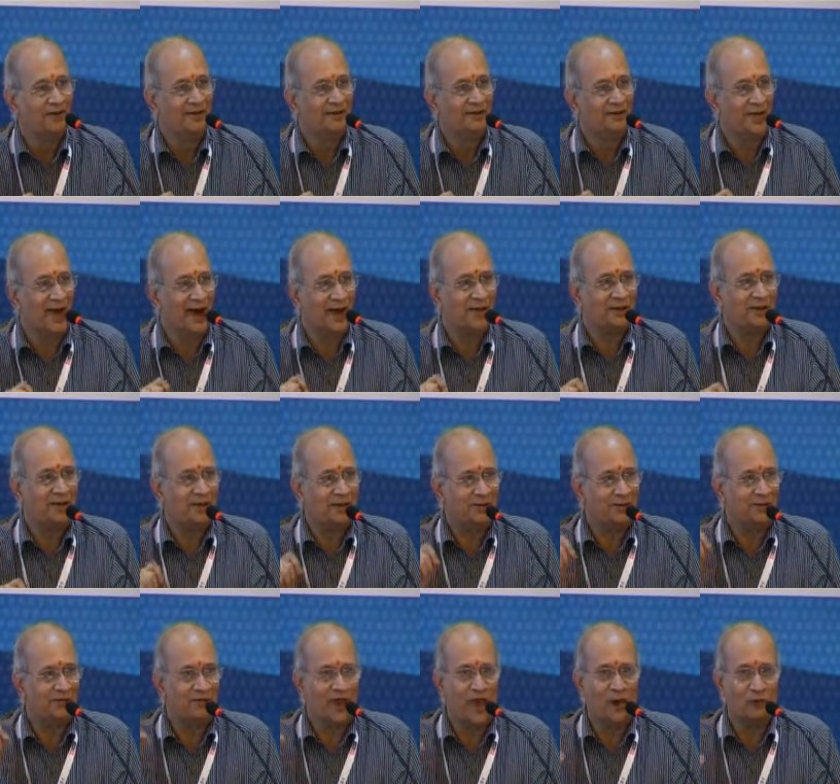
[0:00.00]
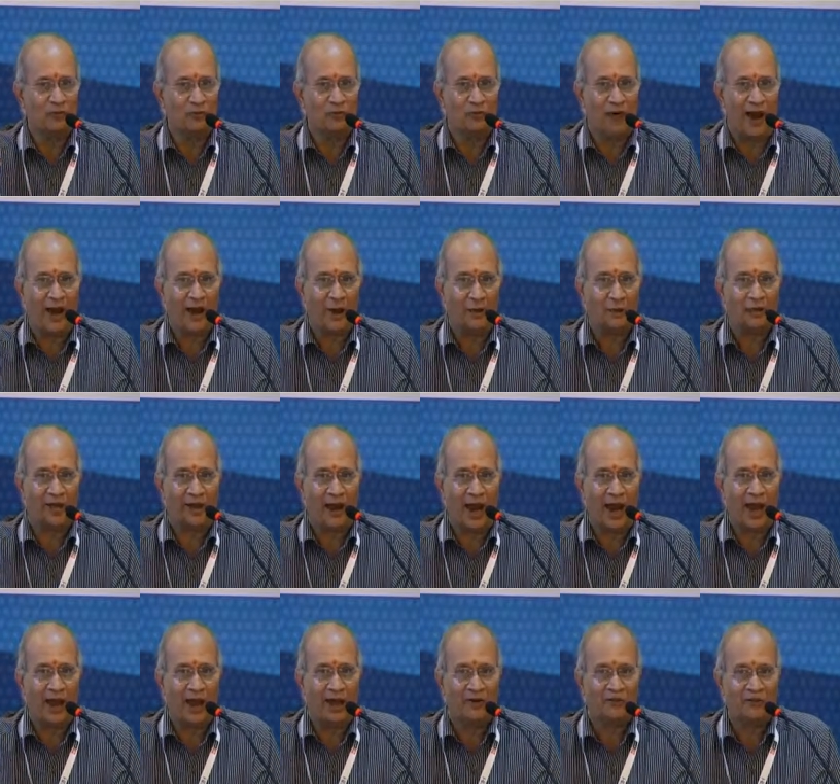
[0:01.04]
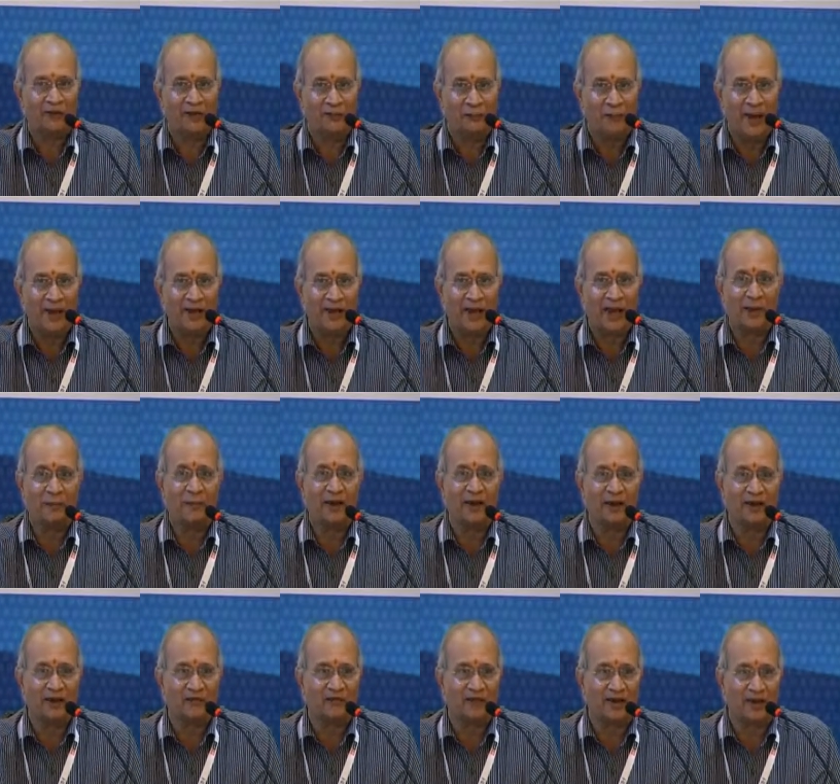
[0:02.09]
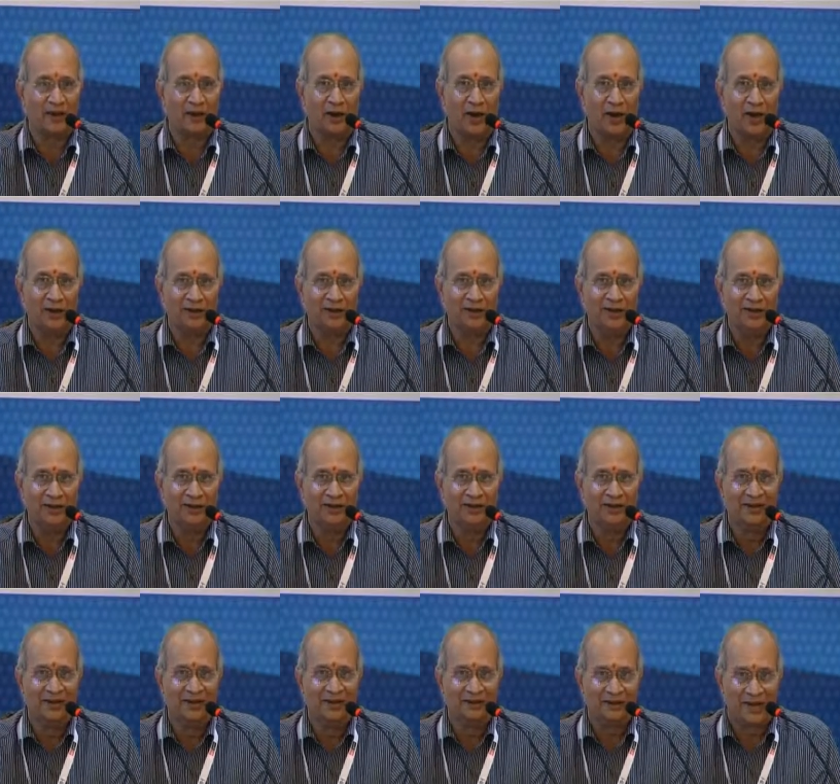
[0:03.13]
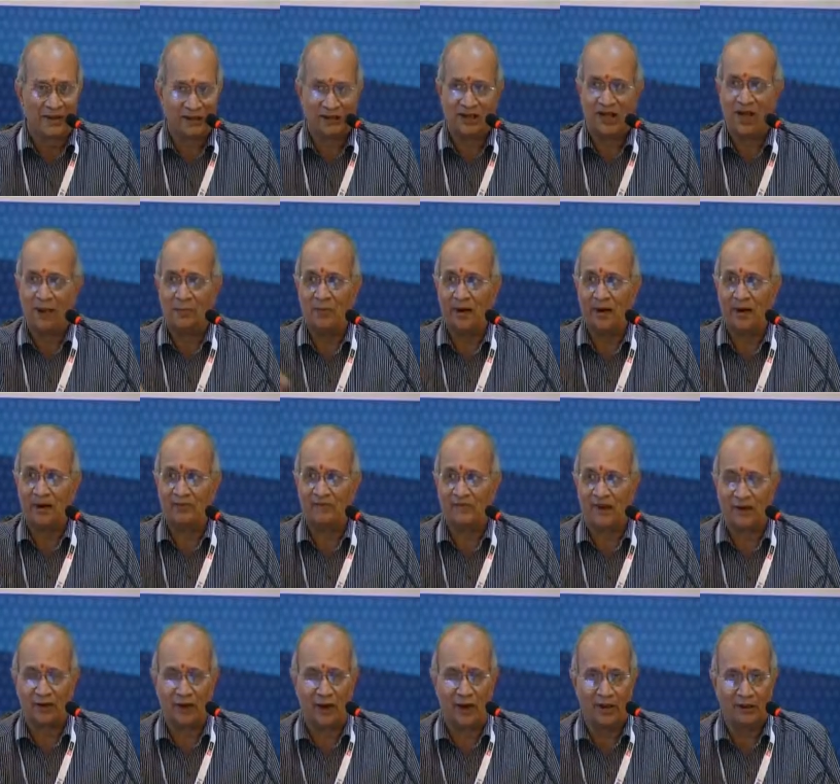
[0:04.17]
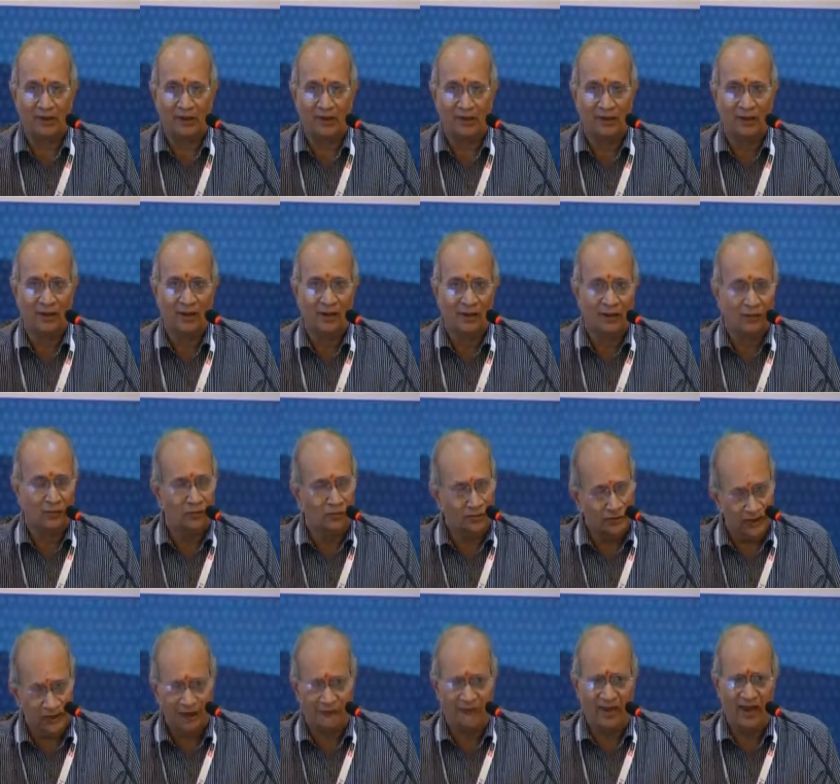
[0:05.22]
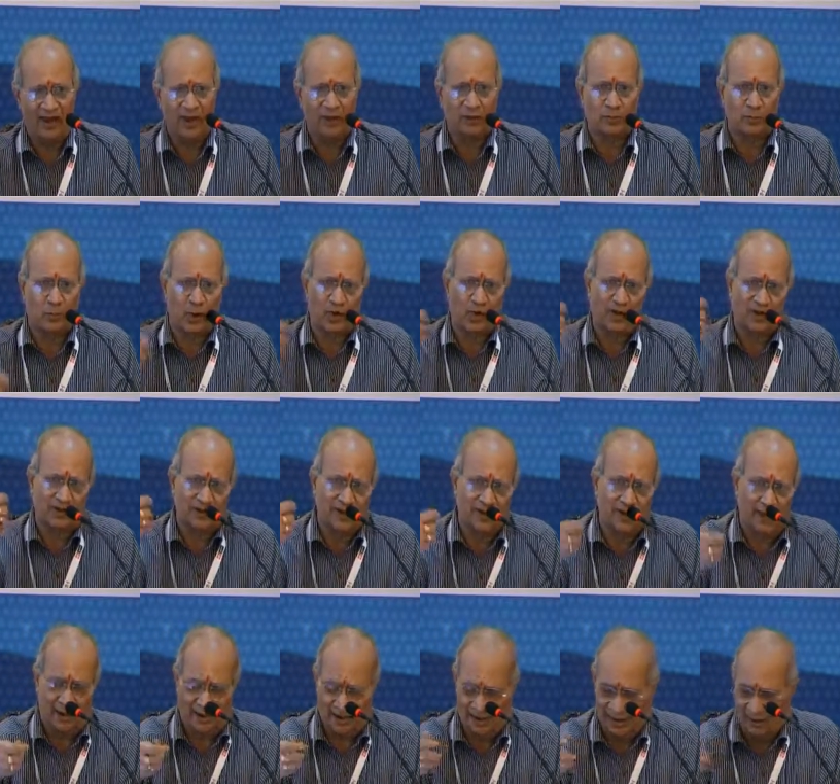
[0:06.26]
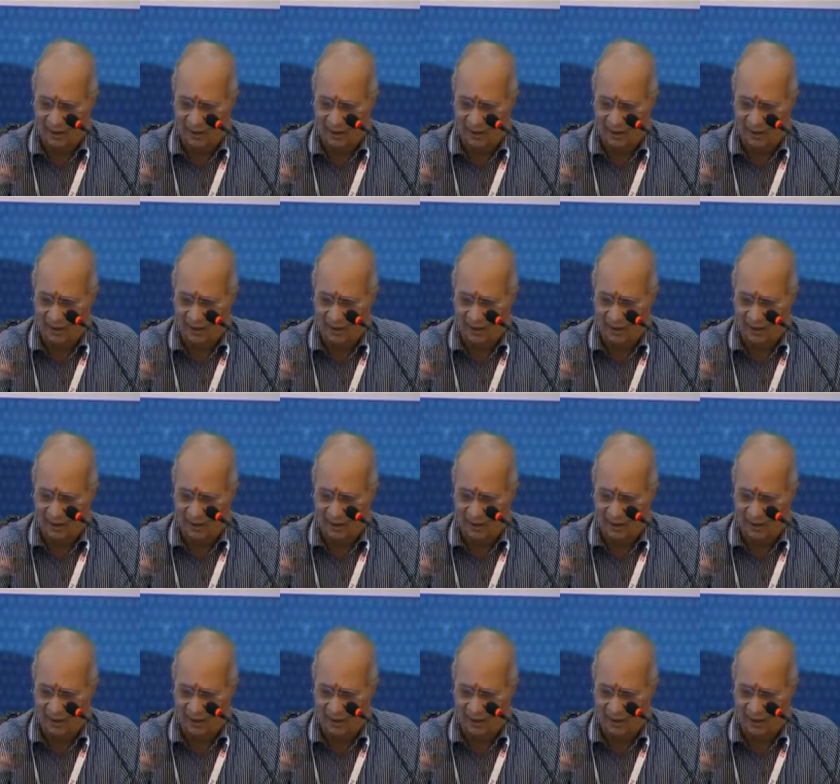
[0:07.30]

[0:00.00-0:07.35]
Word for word: So I think we have to find out the kind of maintainability of the technology Sustainability of technology. You see the various projects here.